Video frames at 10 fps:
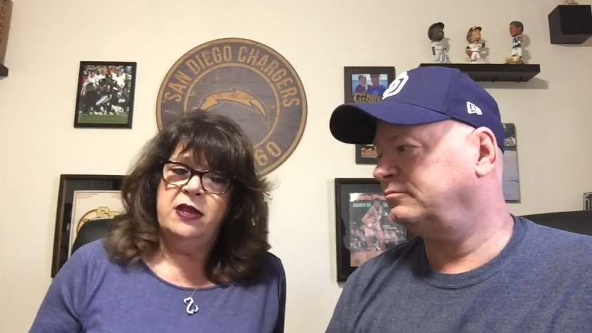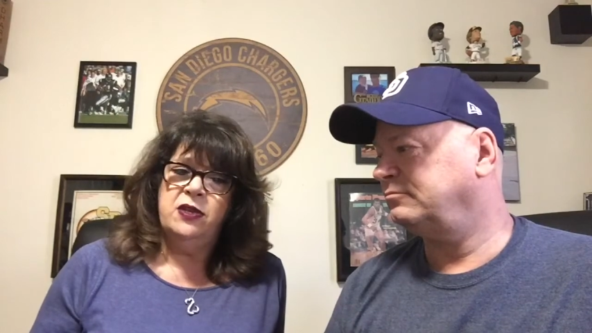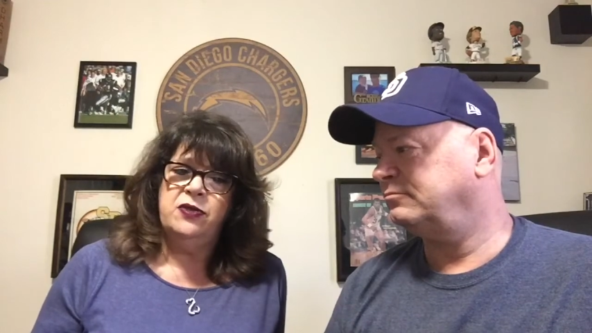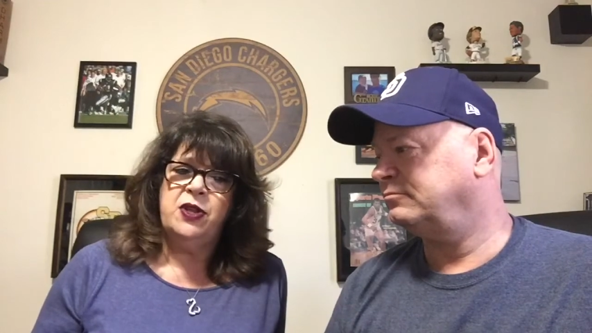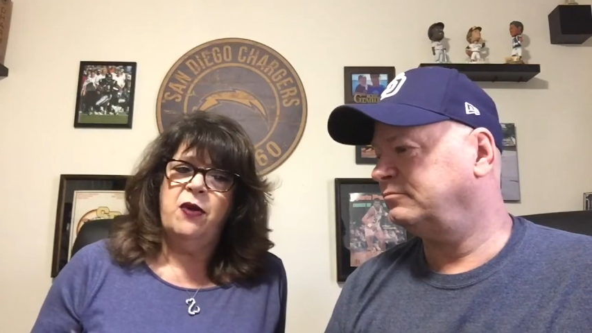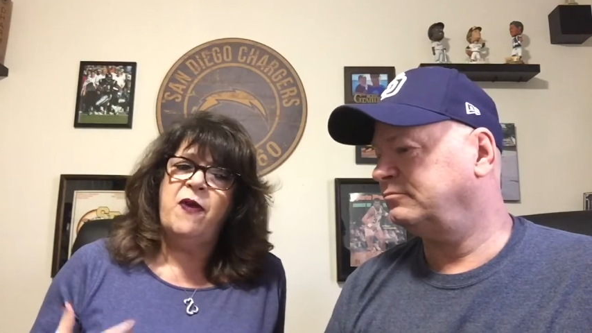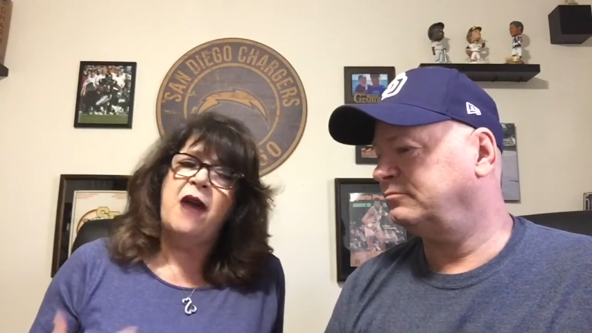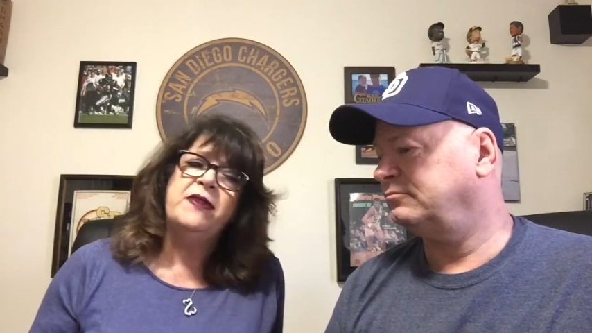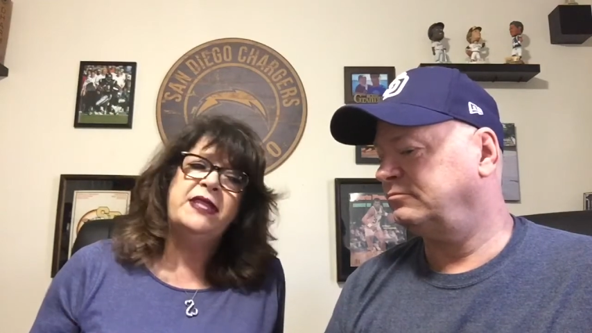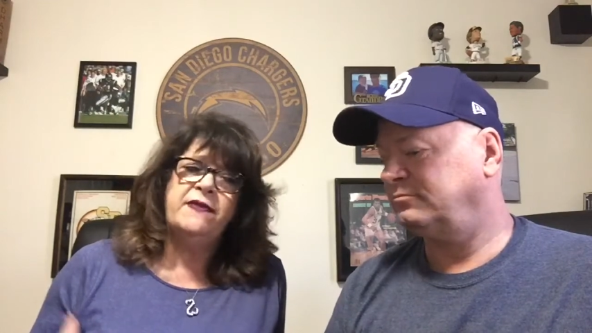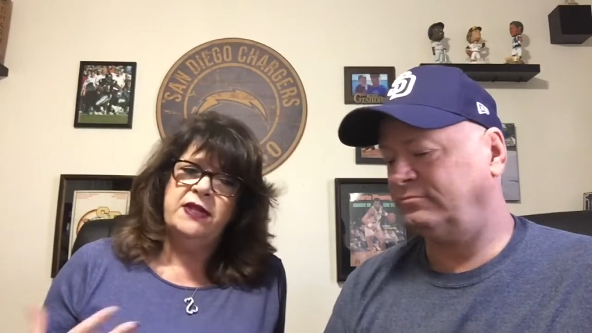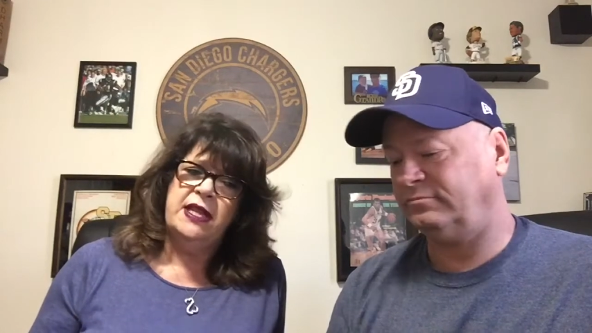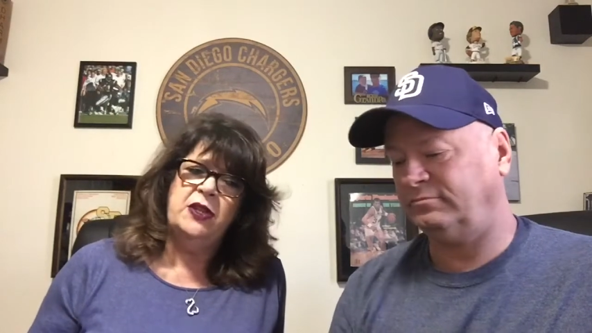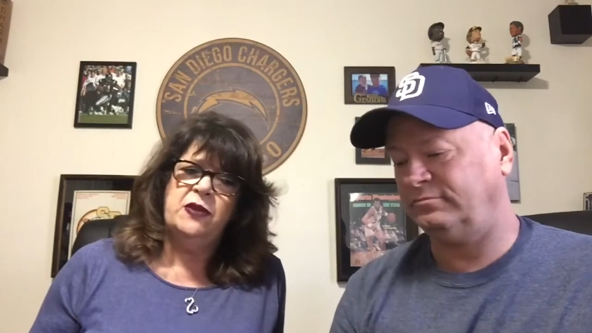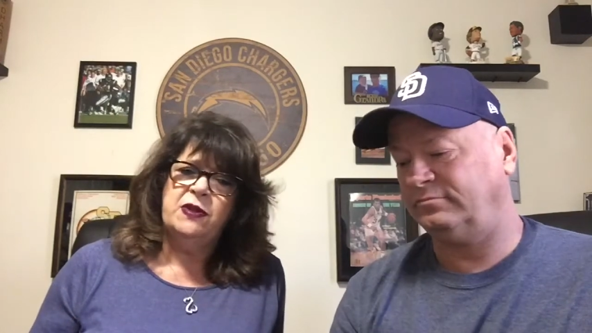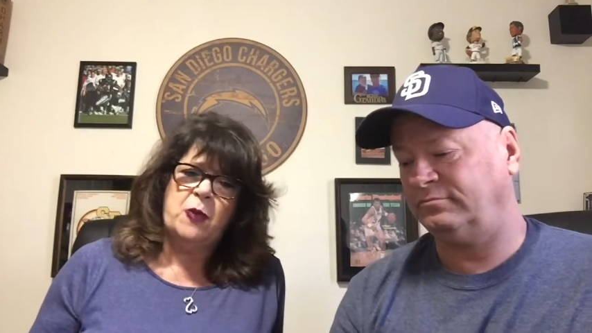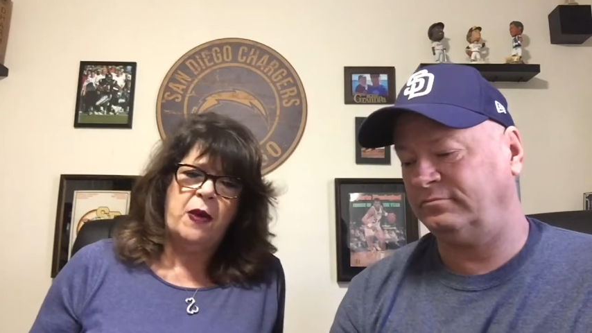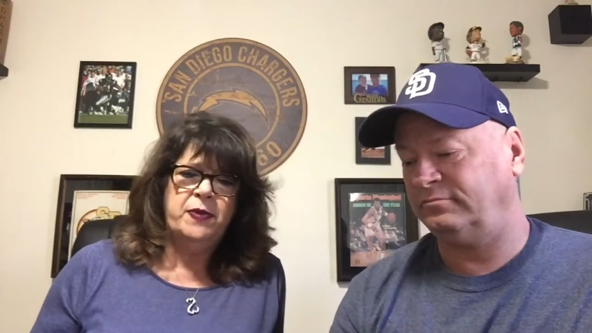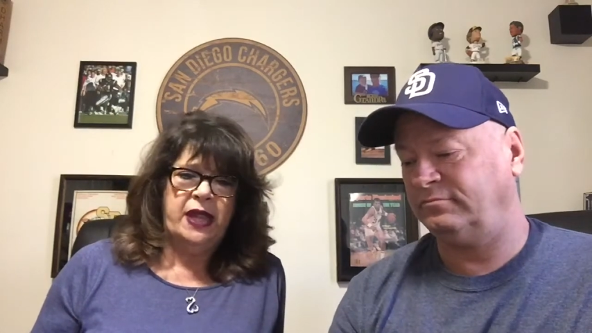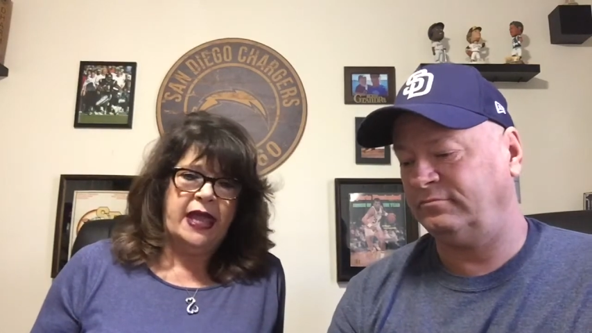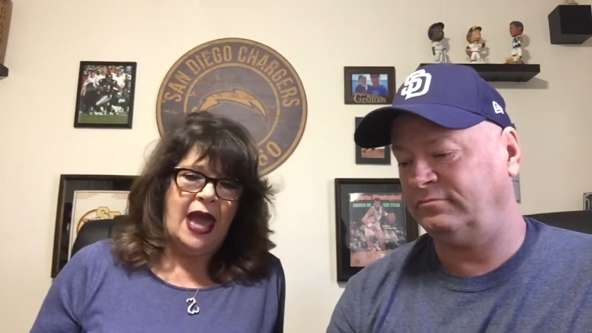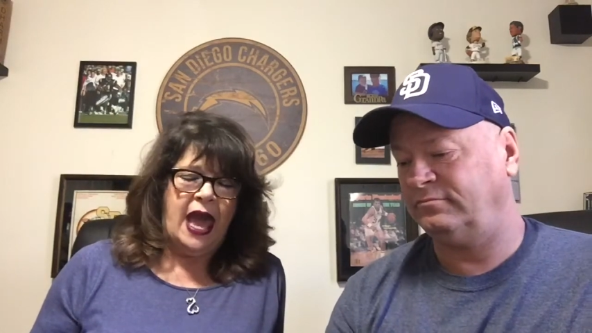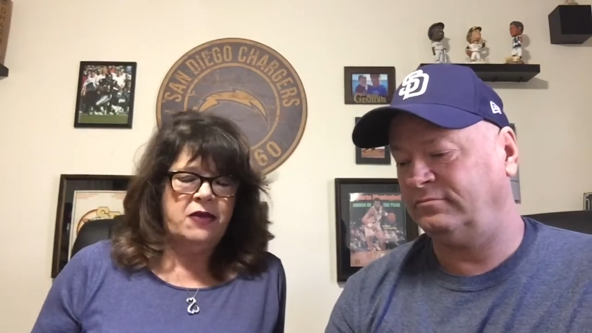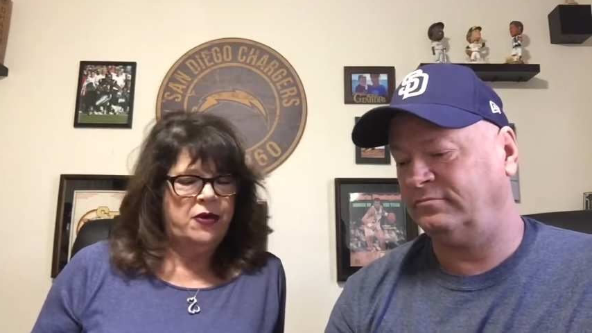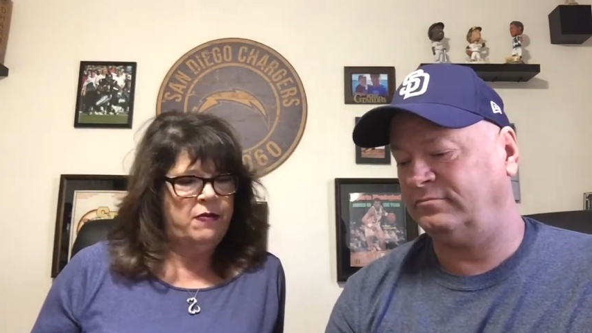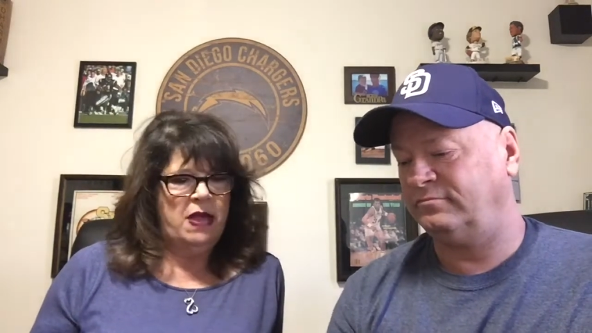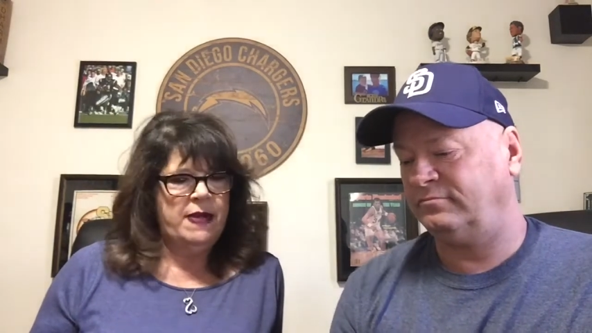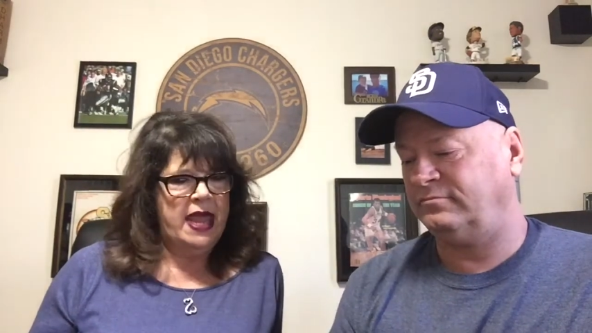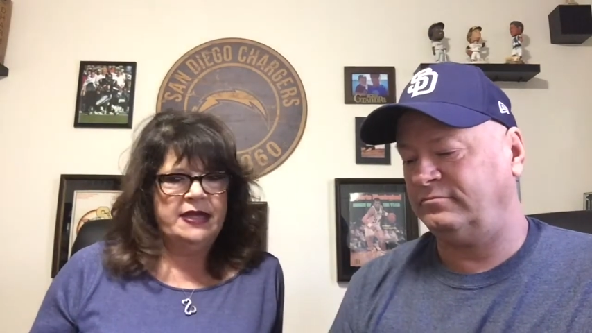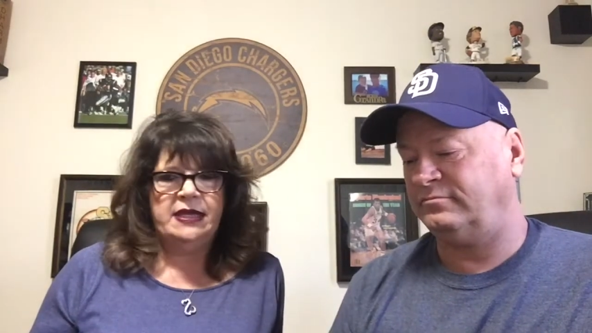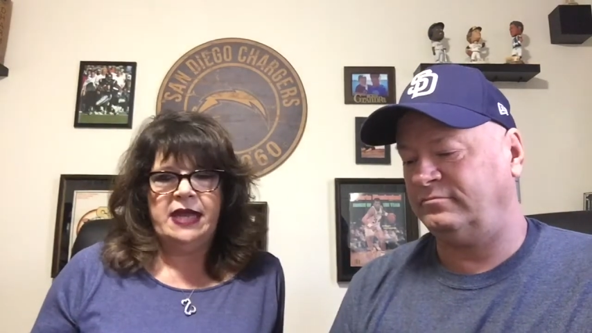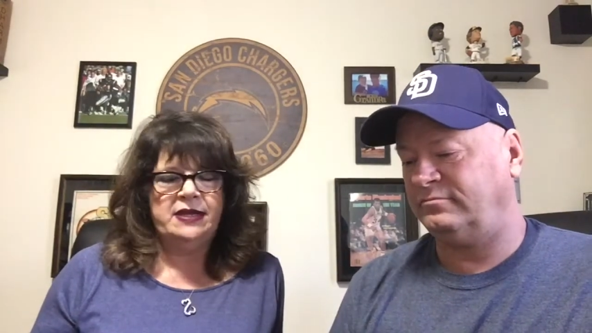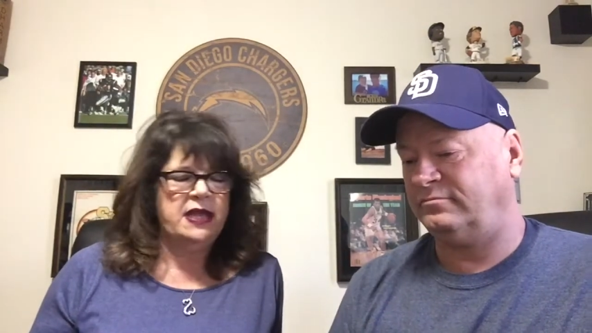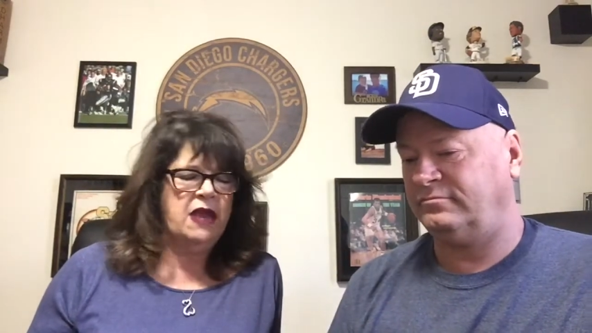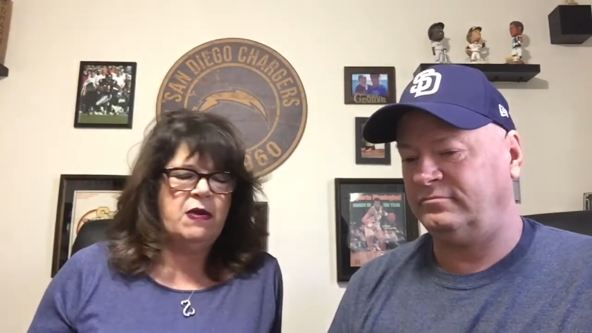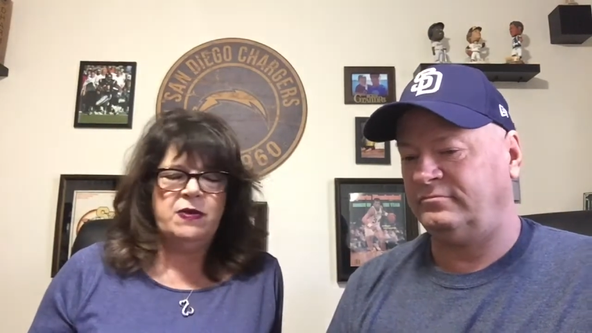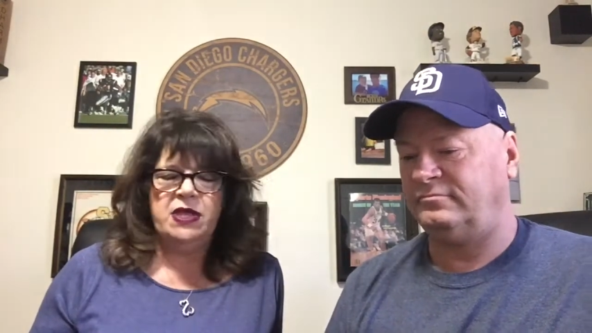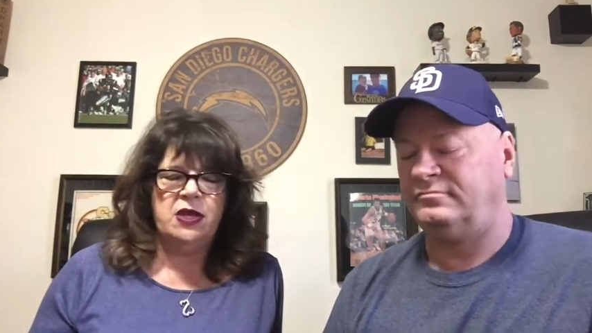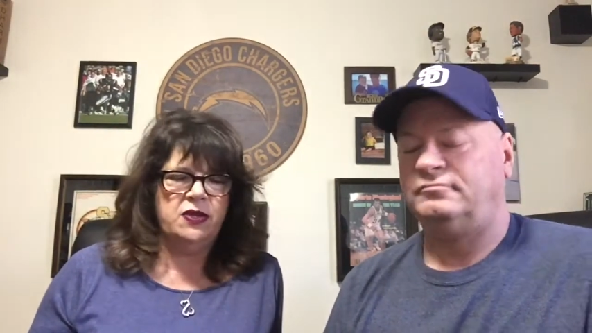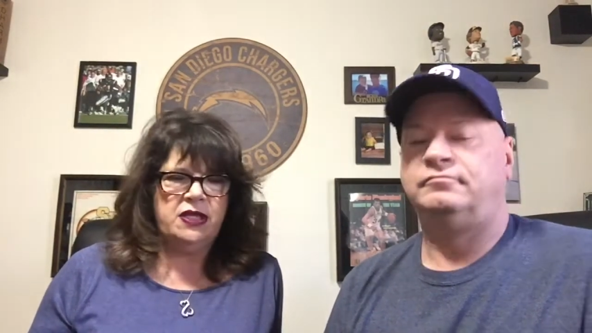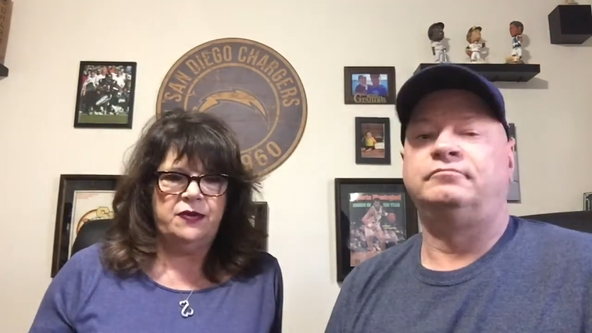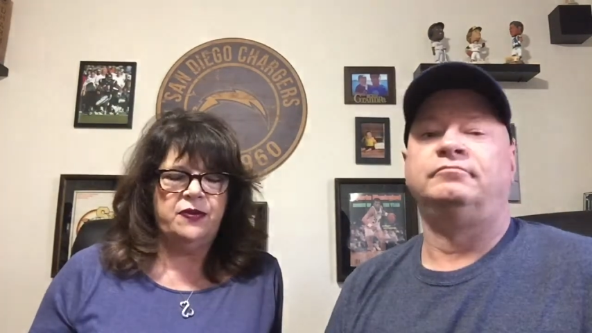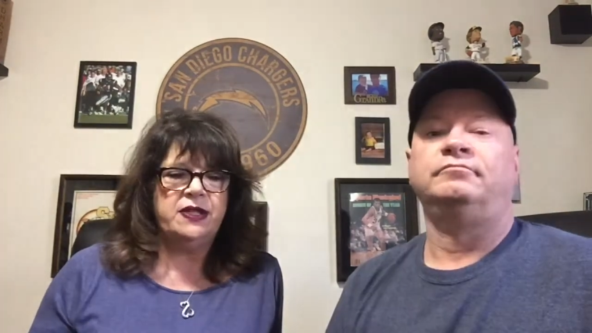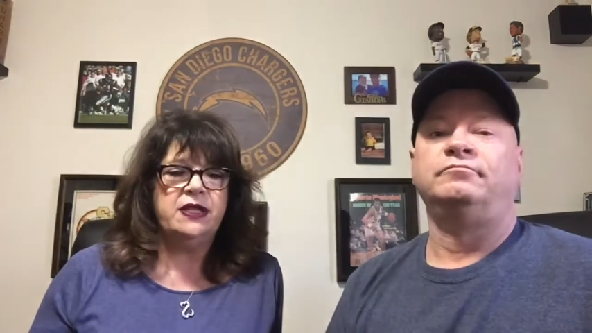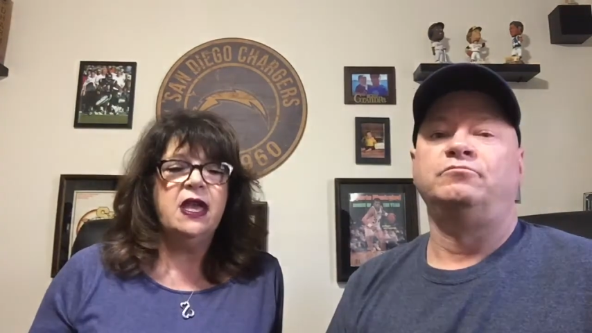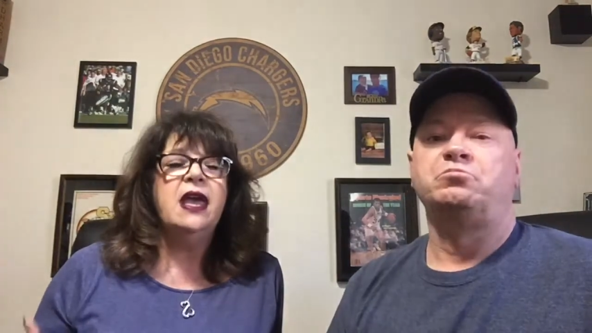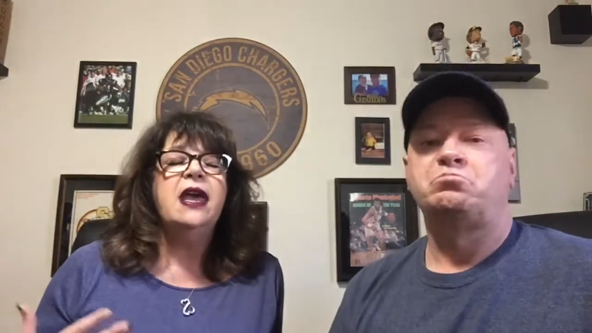Speaker 1: And so if I was 17, she was probably like, I don't know, maybe 18, 19. I can't remember the years difference.